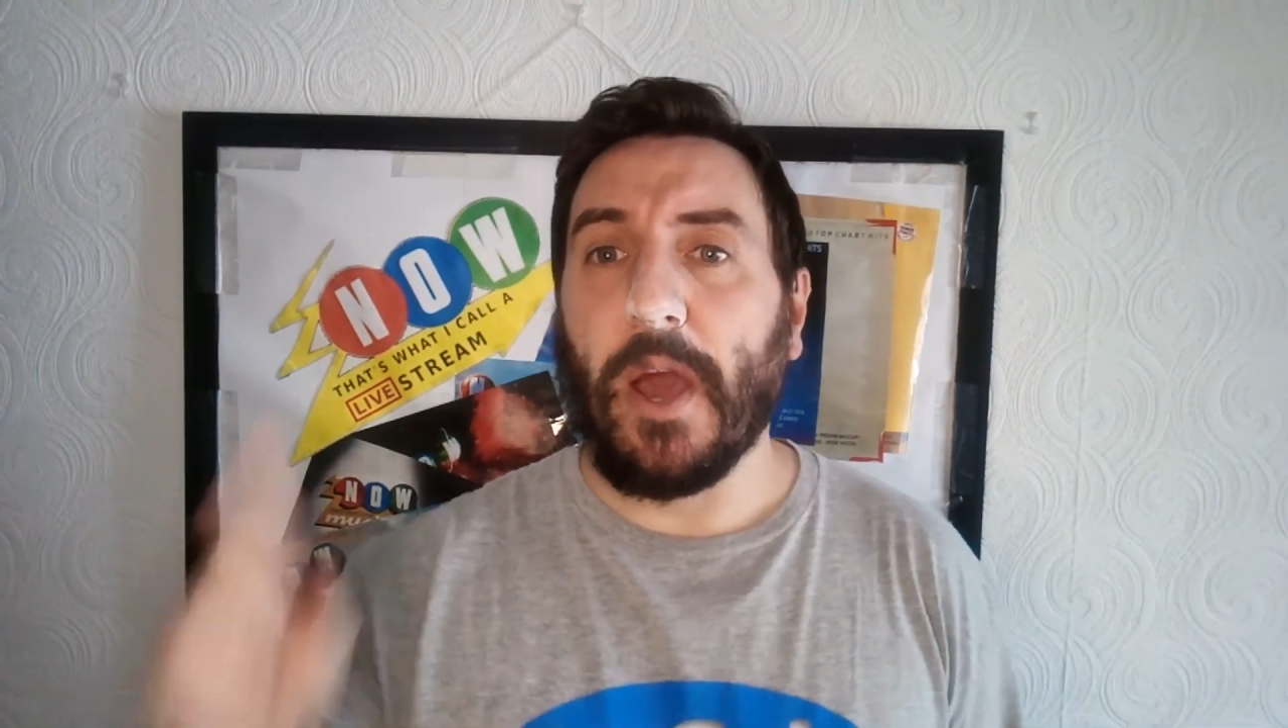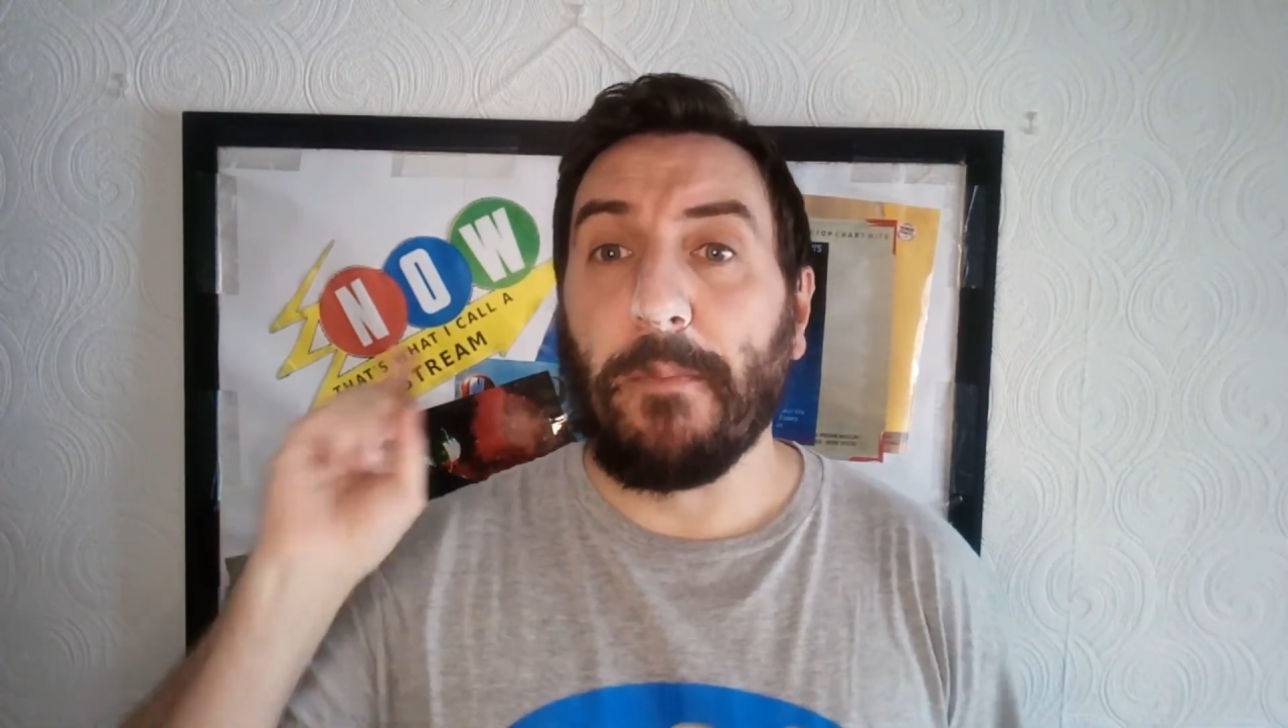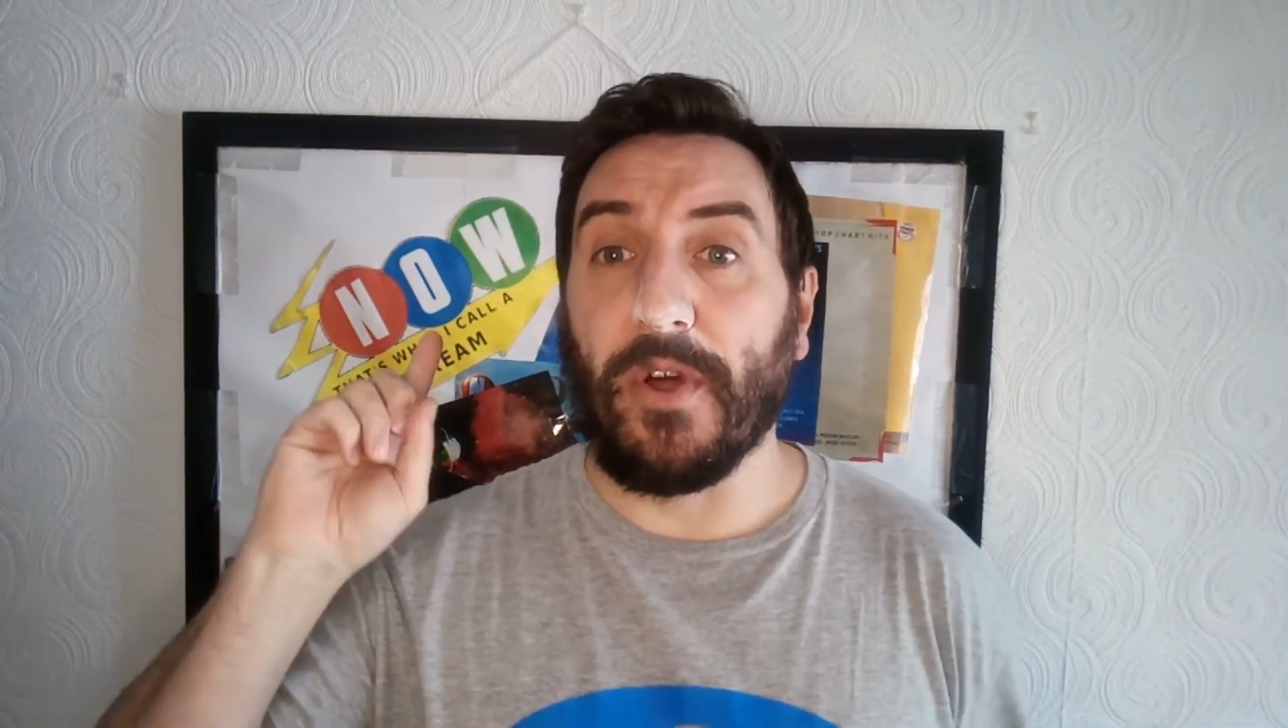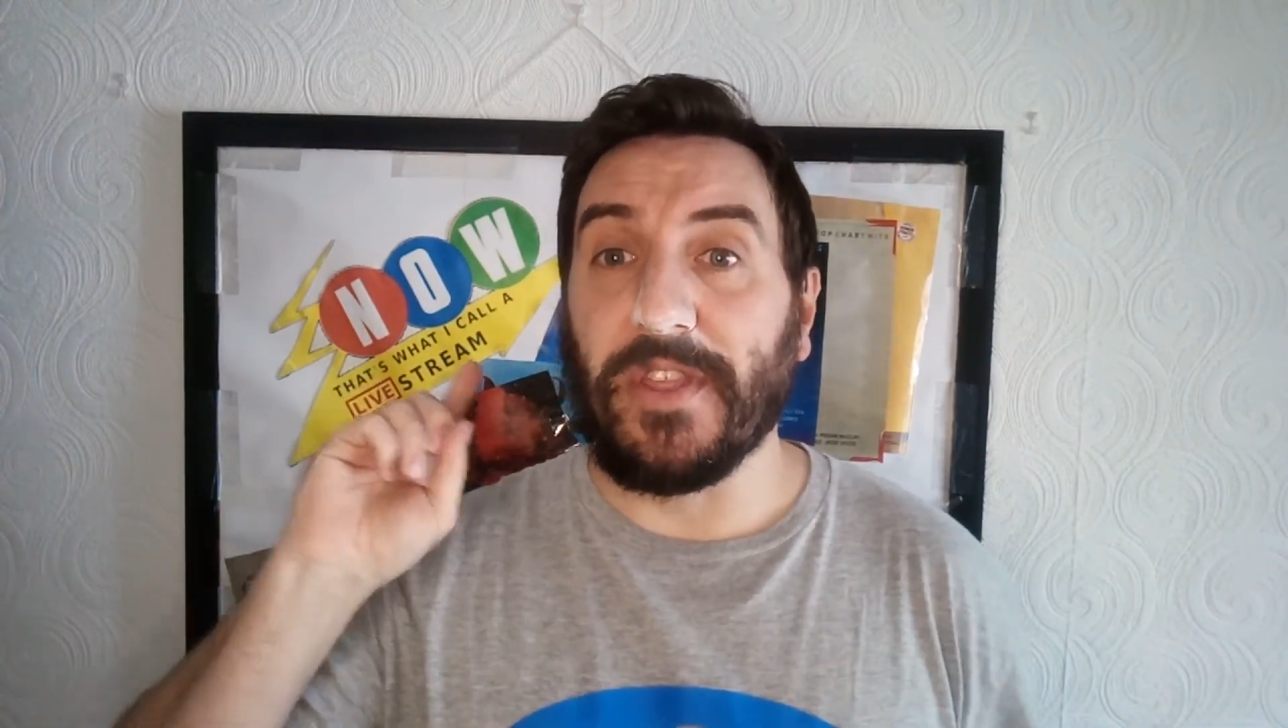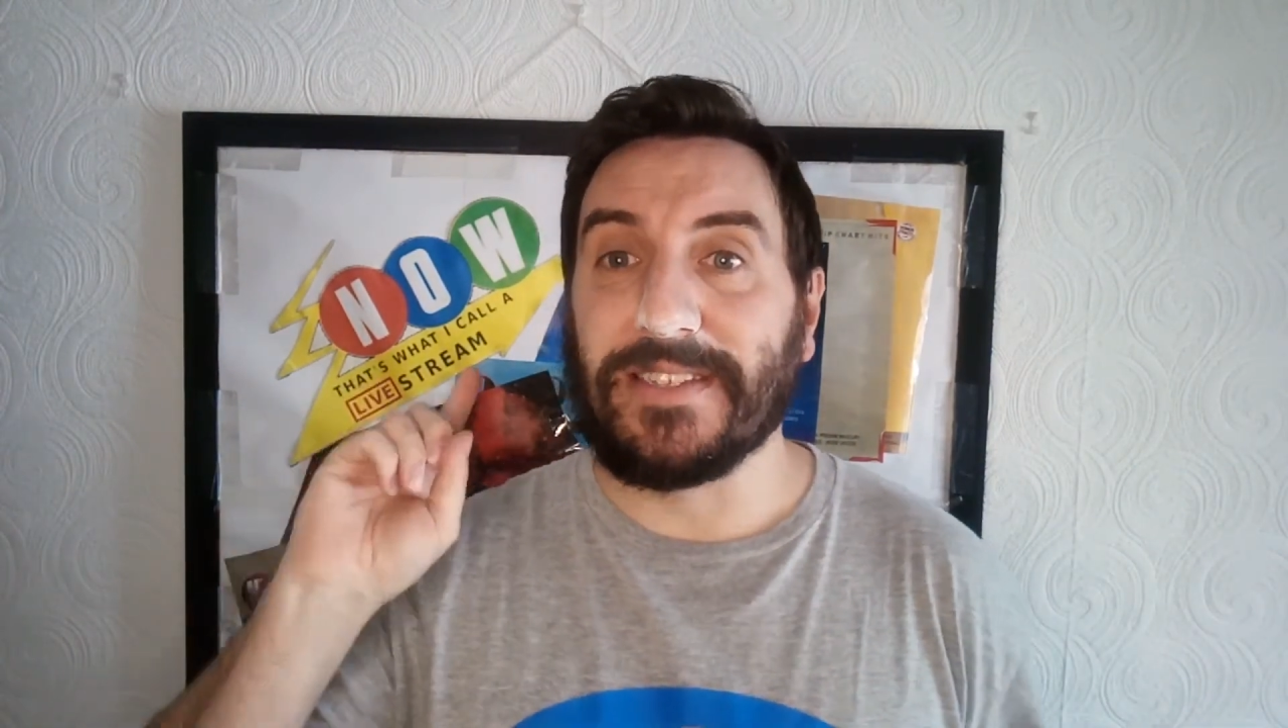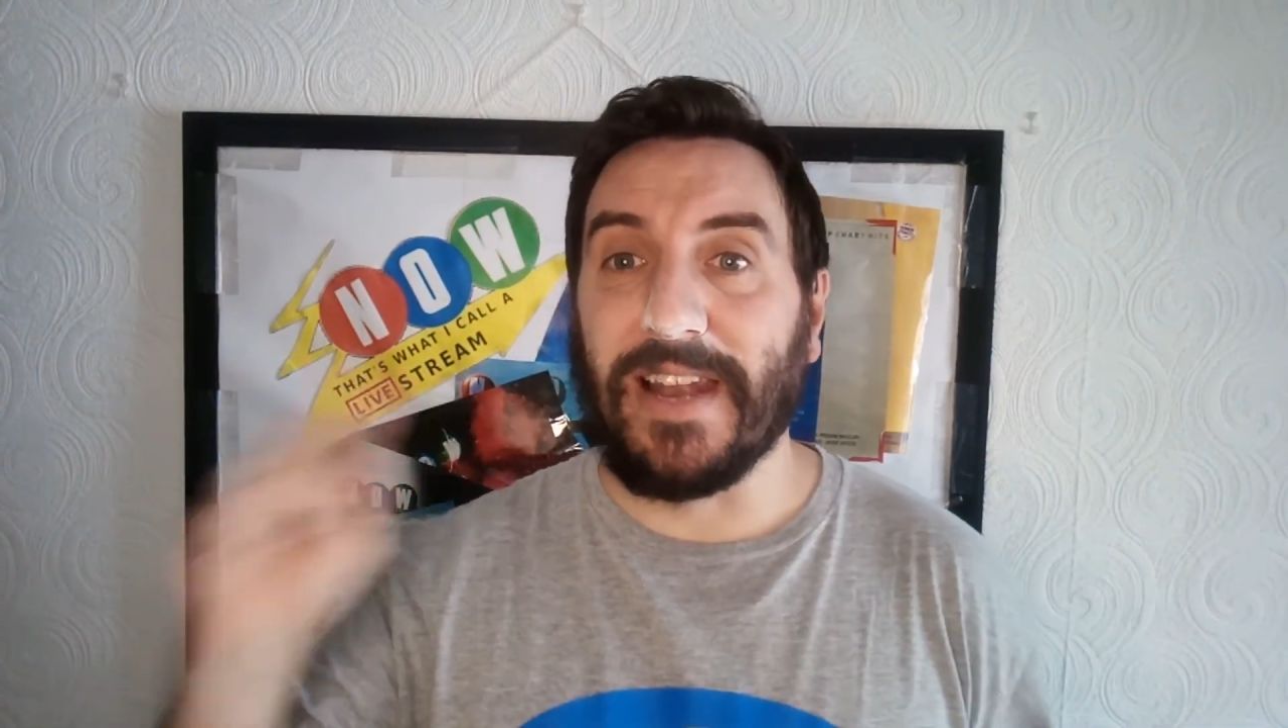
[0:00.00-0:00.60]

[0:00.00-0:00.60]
but this